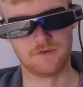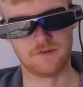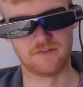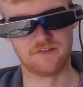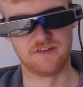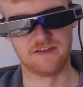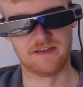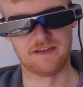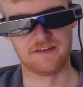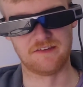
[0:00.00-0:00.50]

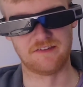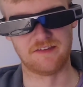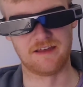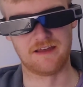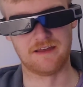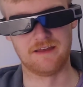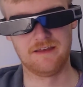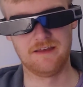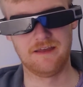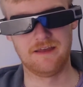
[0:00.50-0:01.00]
say is
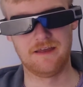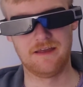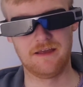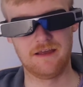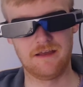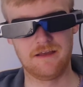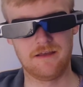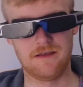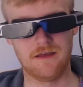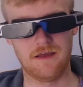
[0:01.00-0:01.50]
that
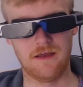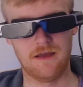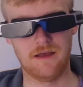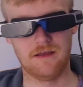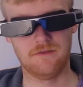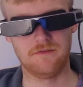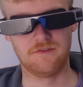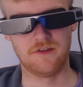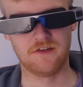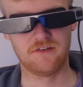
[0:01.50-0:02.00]

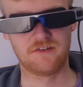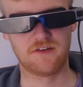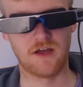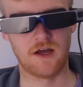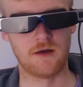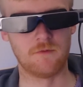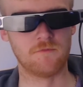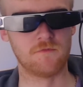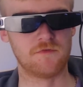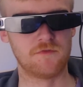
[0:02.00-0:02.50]
it does
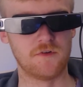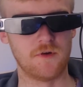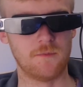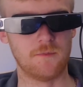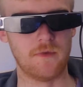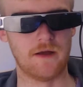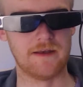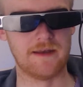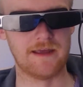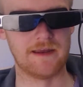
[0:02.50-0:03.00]
come
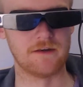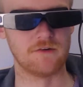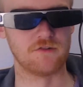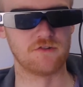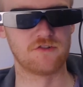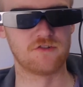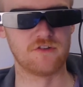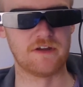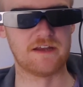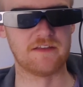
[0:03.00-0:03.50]
from an inner
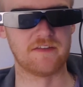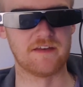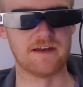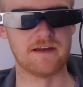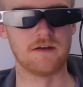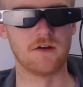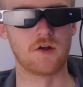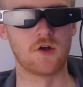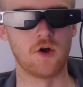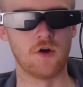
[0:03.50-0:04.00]
strength, an
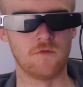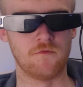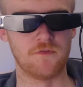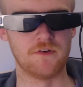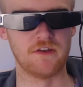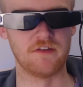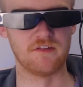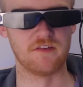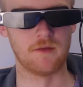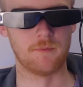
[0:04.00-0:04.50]
inner
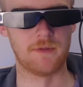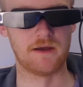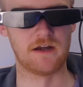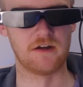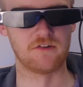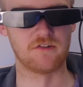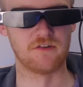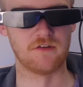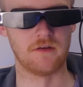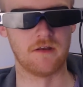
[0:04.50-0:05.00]
confidence in the
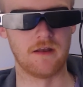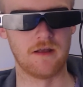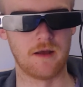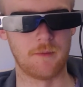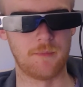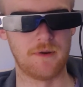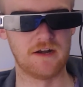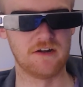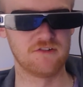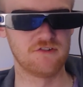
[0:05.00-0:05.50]
person.
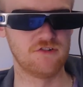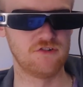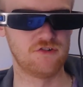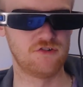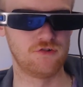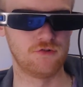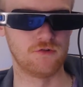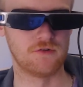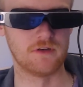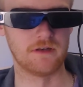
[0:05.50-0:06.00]
A person
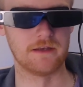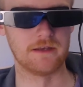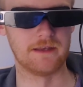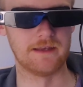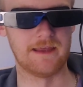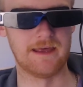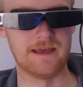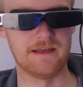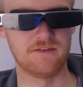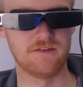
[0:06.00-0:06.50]
shouldn't
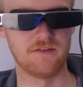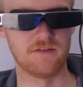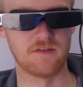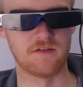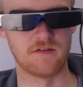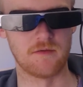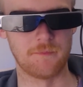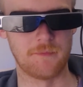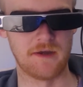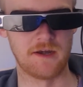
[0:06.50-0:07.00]
let
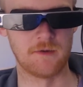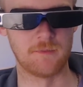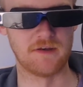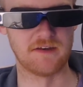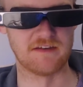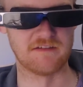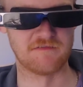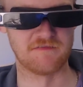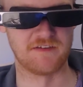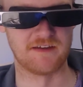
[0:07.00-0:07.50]
their
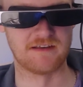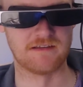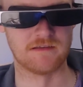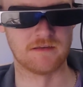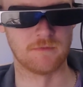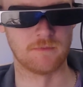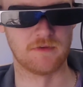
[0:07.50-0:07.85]
impairment define them.